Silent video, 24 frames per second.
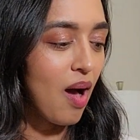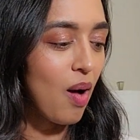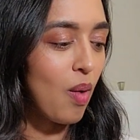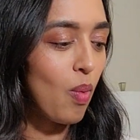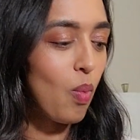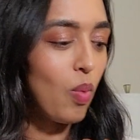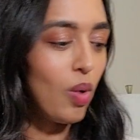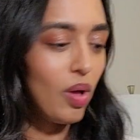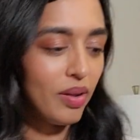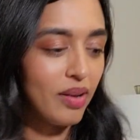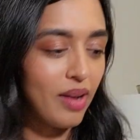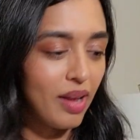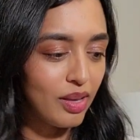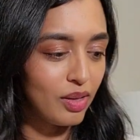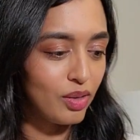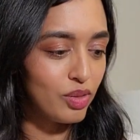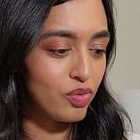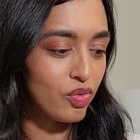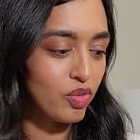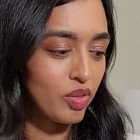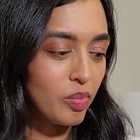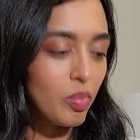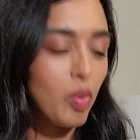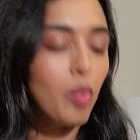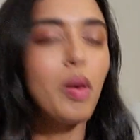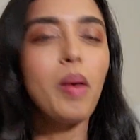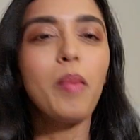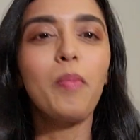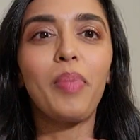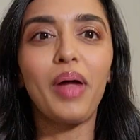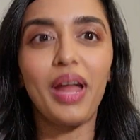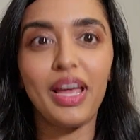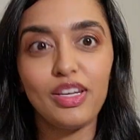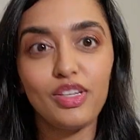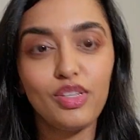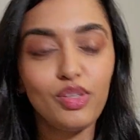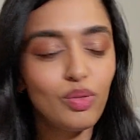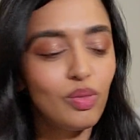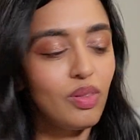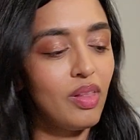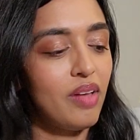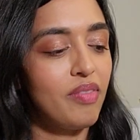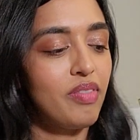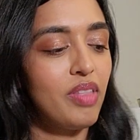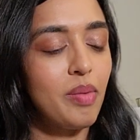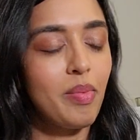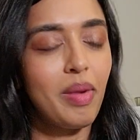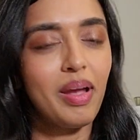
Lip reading: will not use for the moment, but I do love them.